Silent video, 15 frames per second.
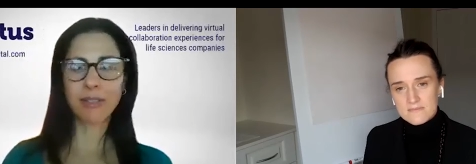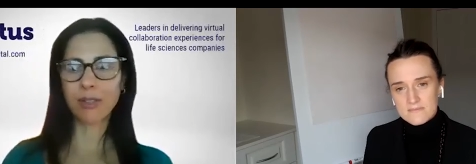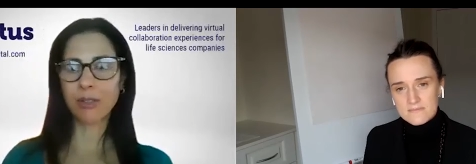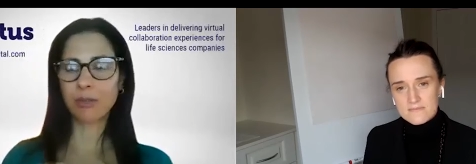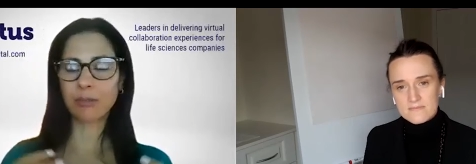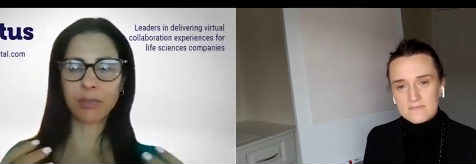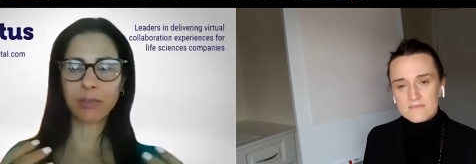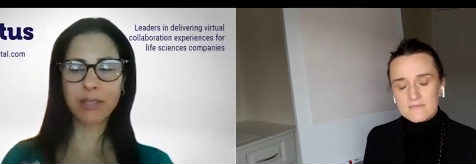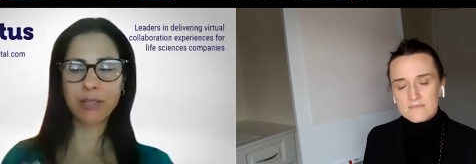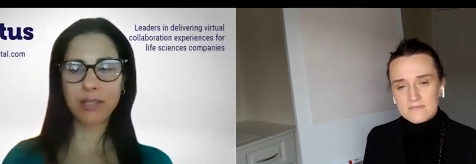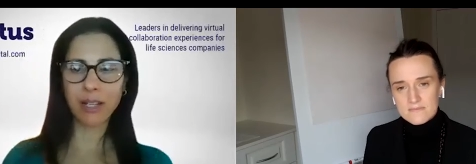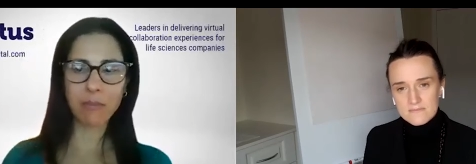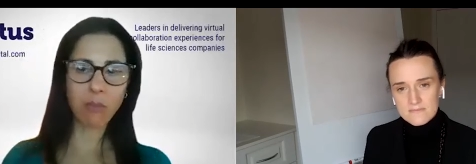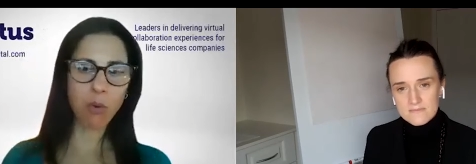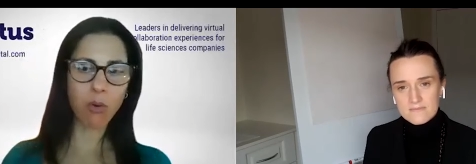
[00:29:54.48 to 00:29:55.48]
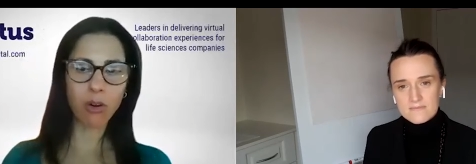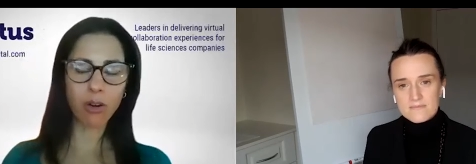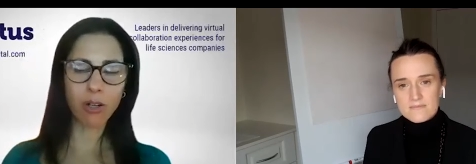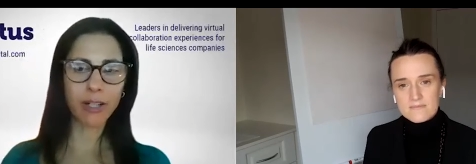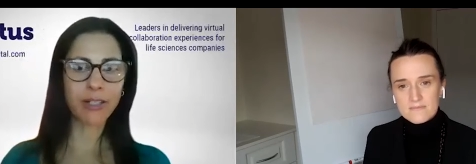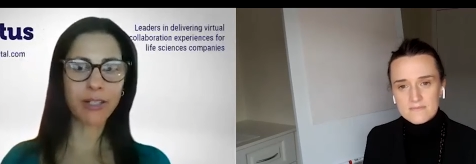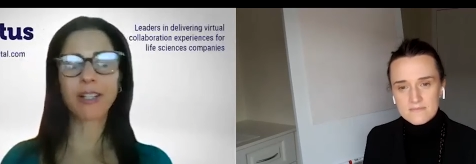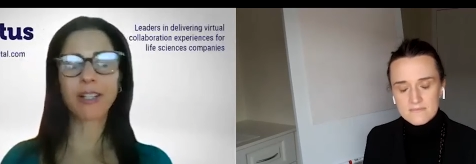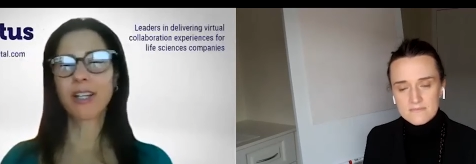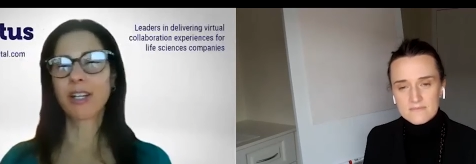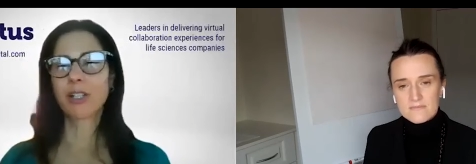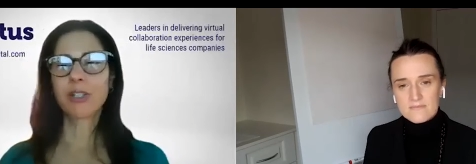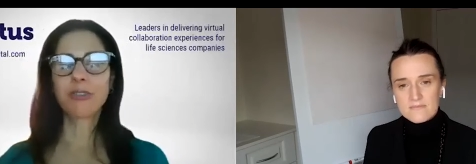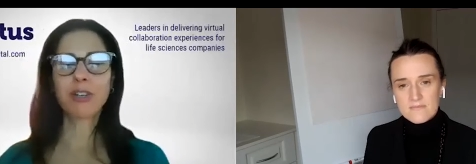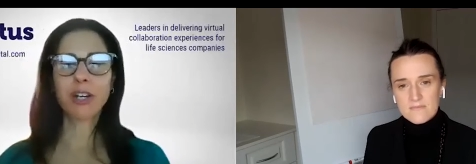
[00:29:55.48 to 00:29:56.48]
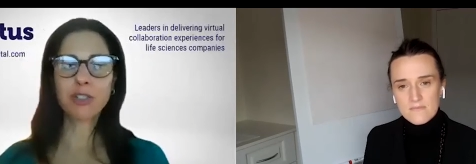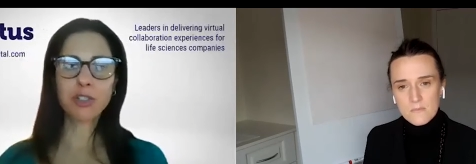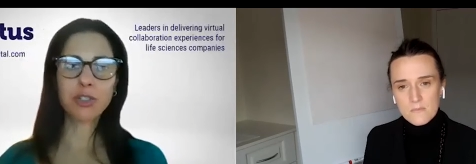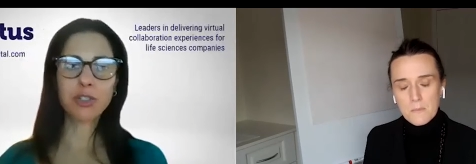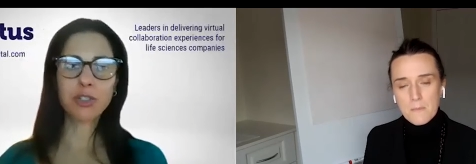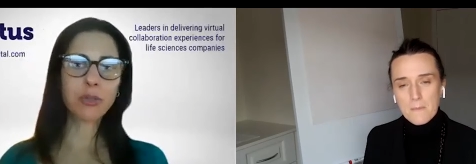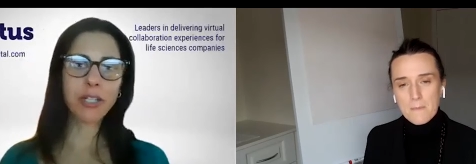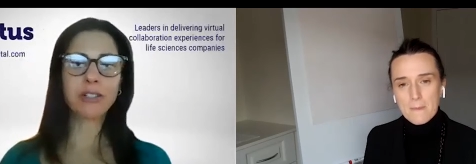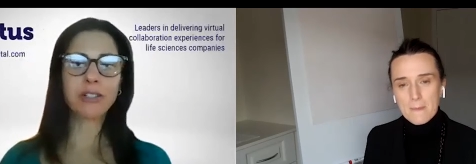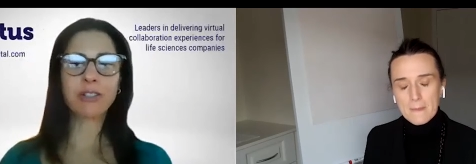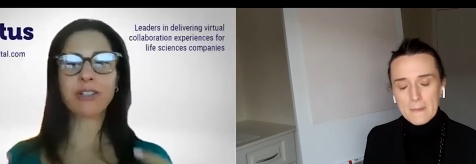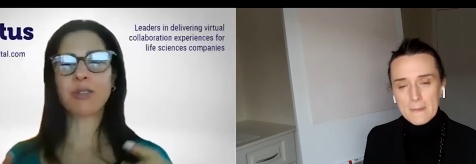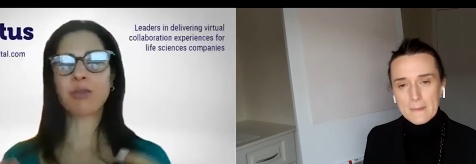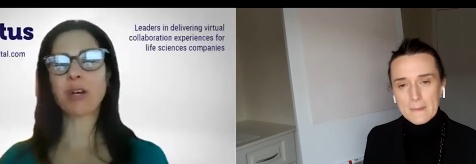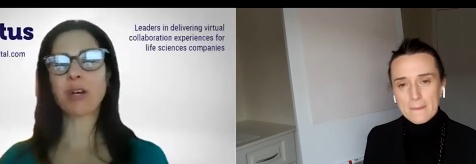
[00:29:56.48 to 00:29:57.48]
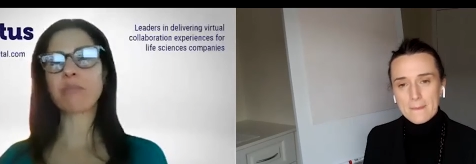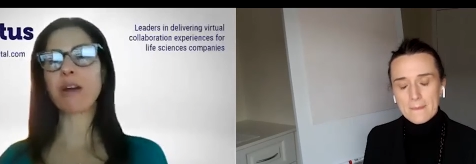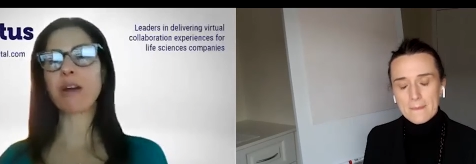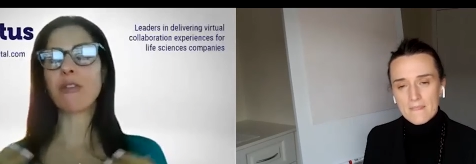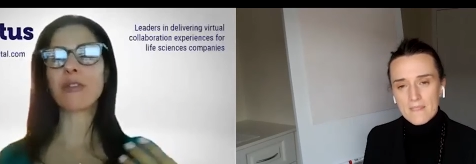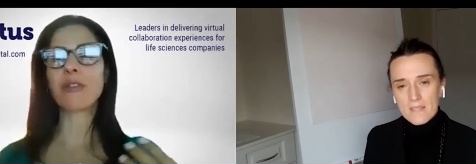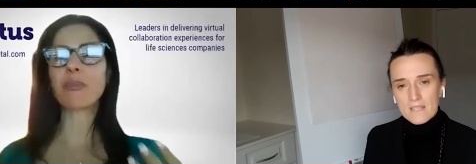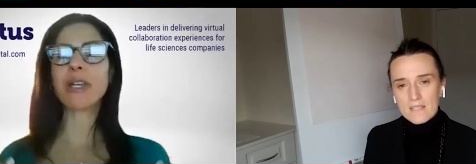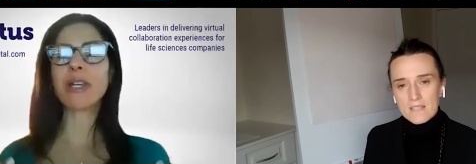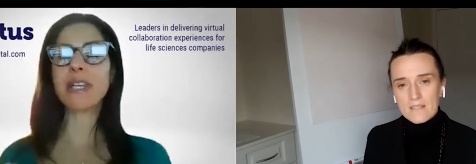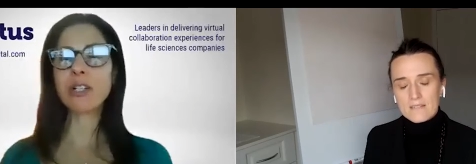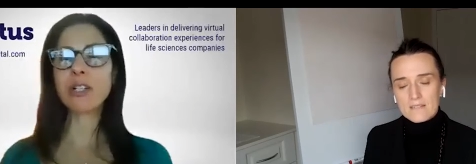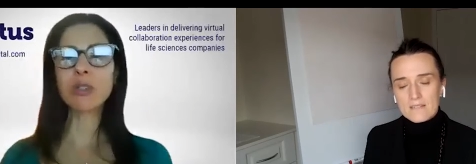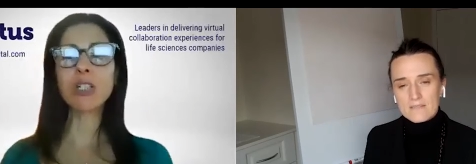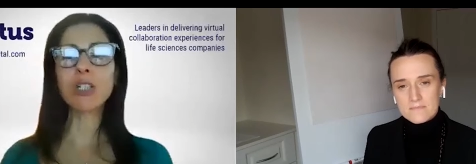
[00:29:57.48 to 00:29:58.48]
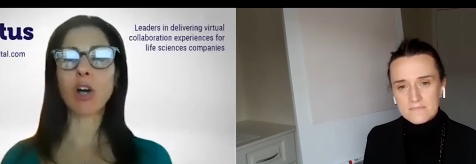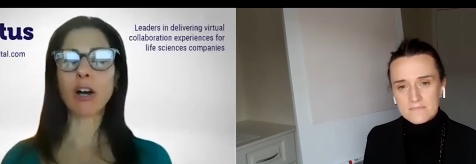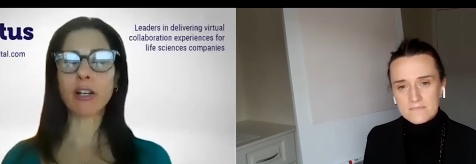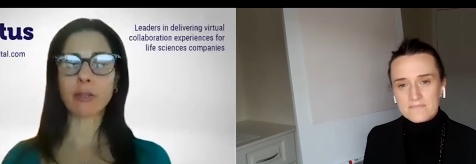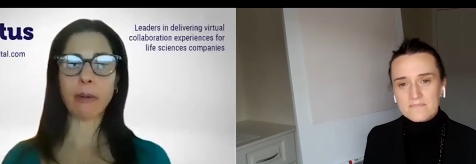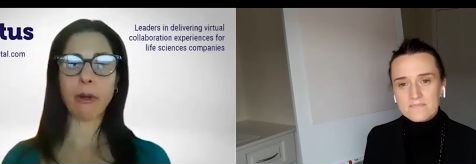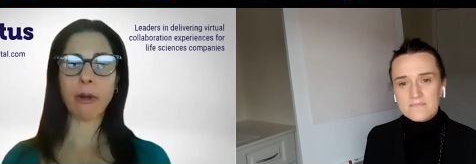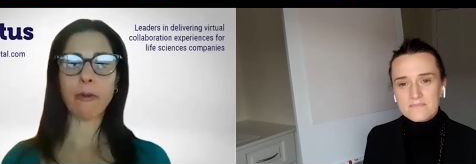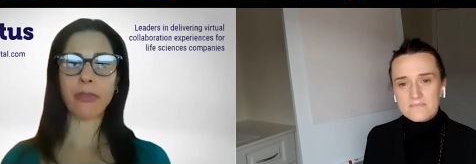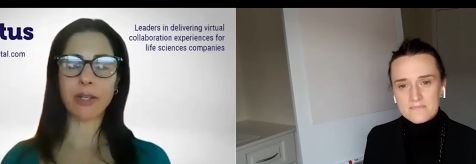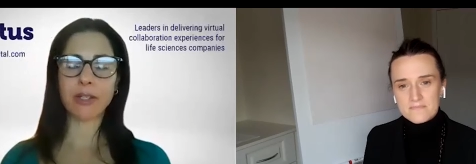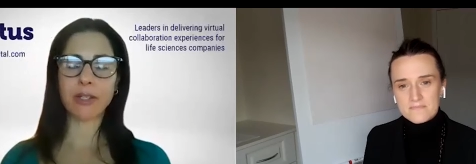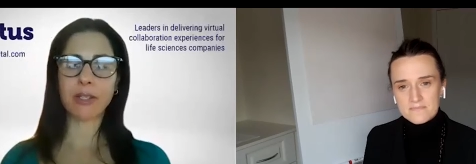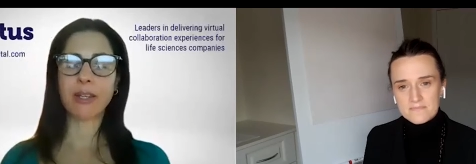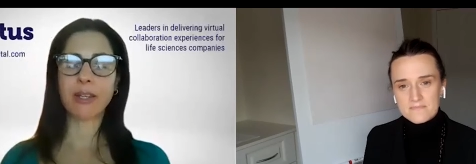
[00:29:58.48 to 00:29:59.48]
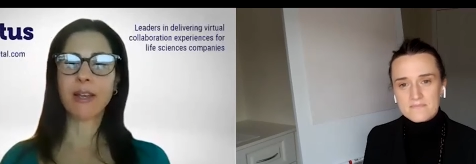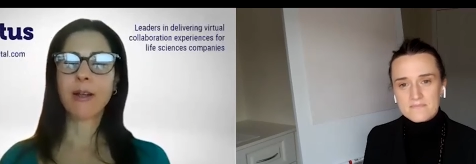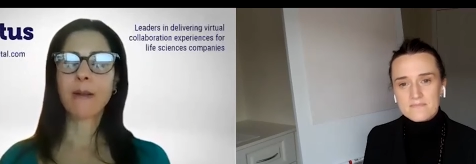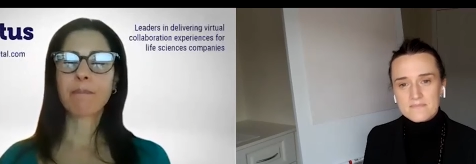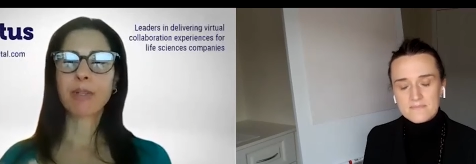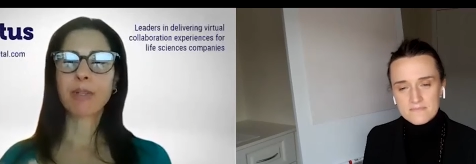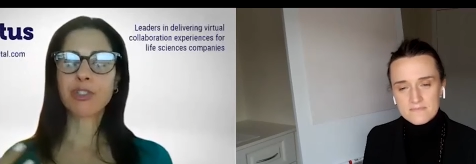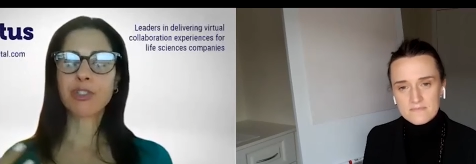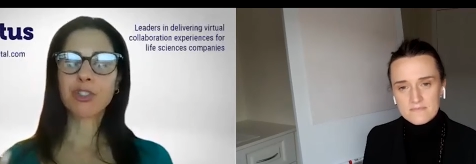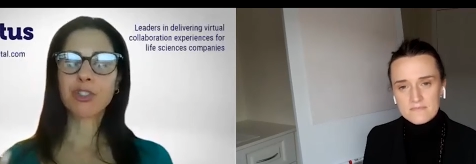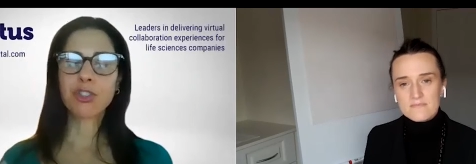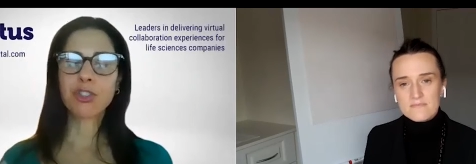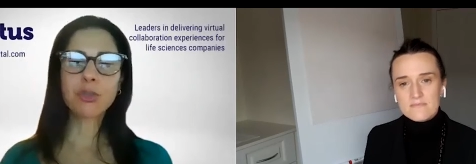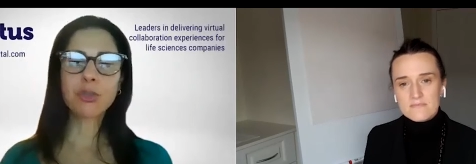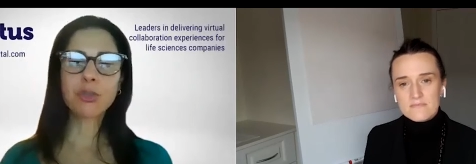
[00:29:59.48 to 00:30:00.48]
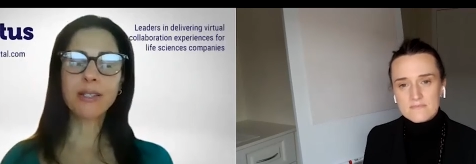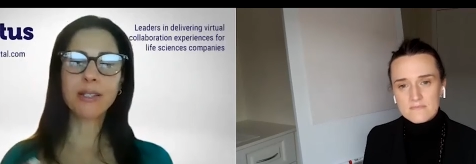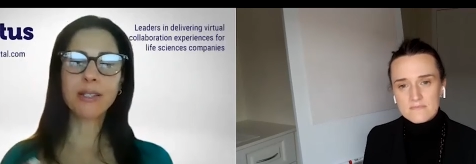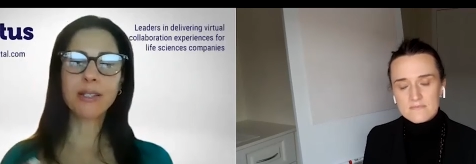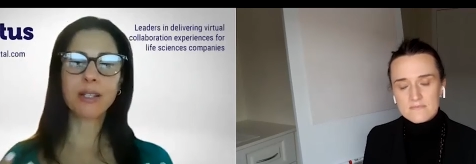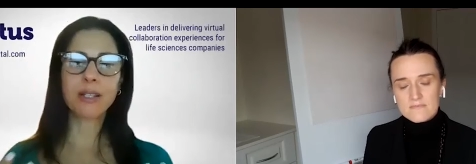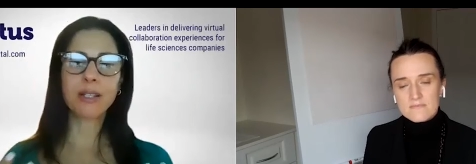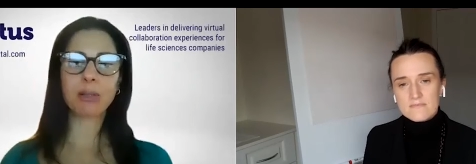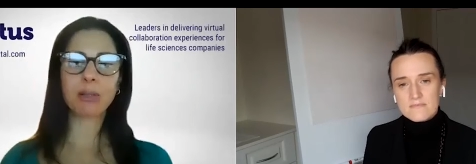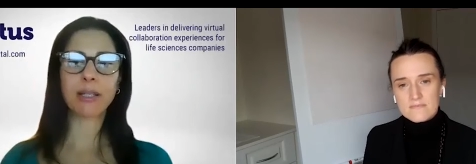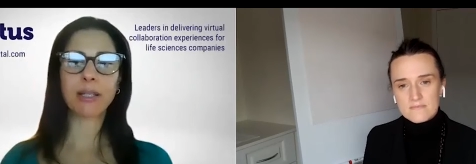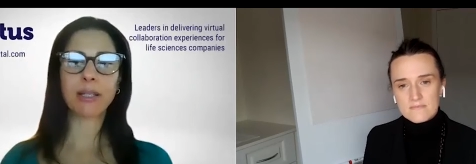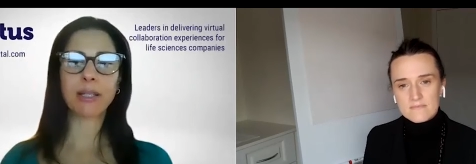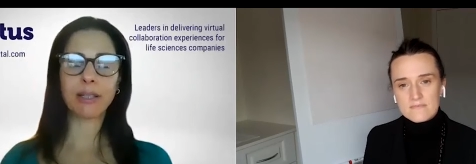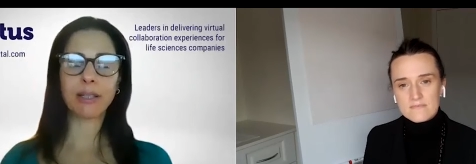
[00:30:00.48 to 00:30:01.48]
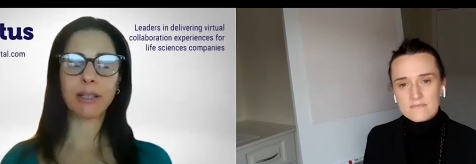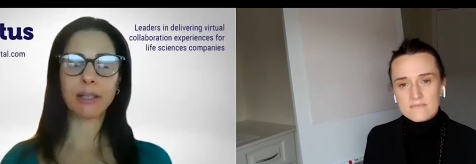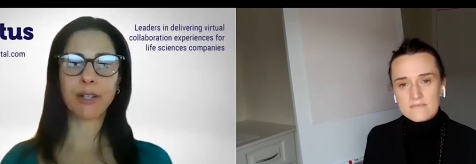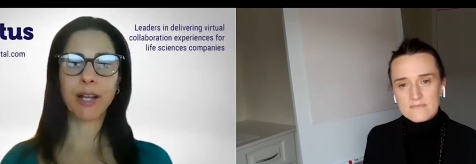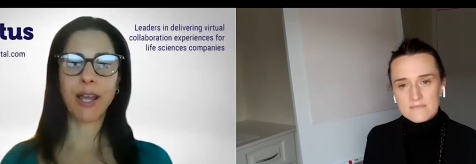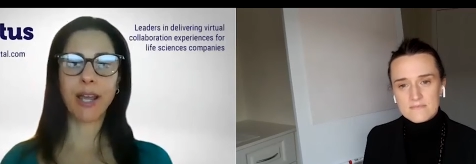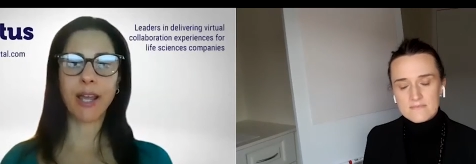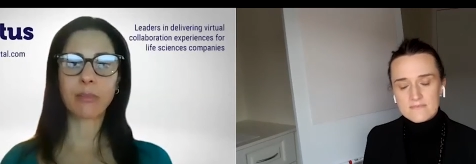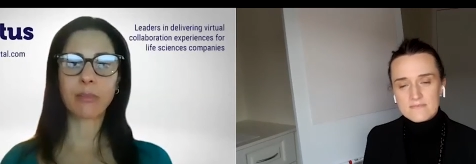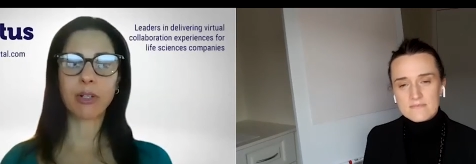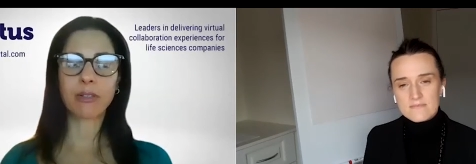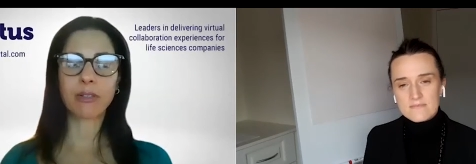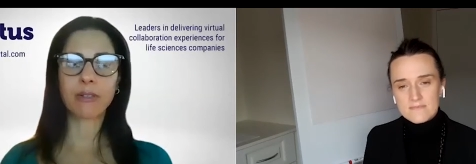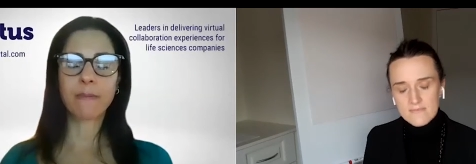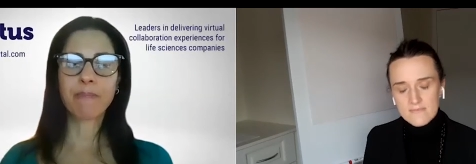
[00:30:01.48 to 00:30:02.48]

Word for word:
Speaker 1: you know listening more and you've got two ears and one mouth and we hear a lot about this but doing it is a completely different animal.